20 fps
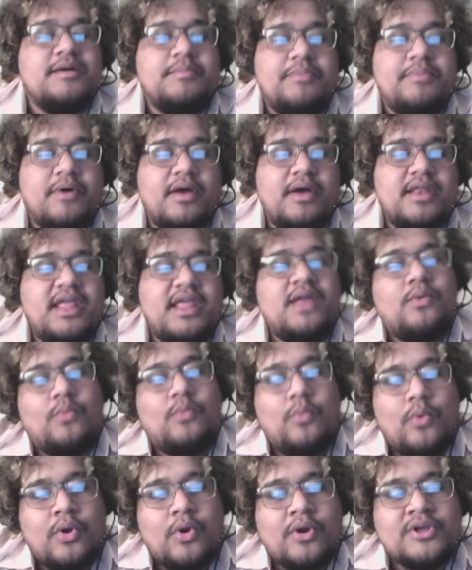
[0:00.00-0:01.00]
but it
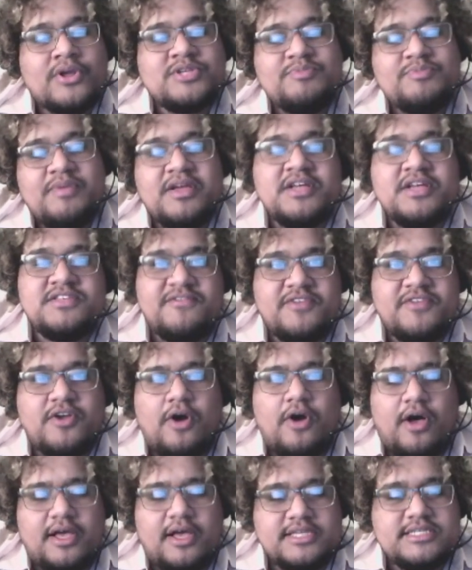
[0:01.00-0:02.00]
works because of the
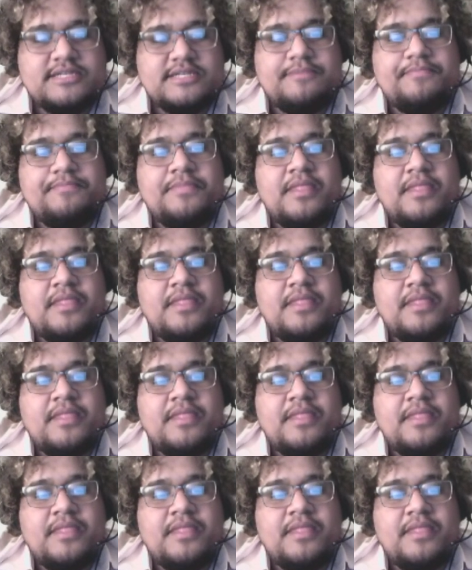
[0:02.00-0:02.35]
cost.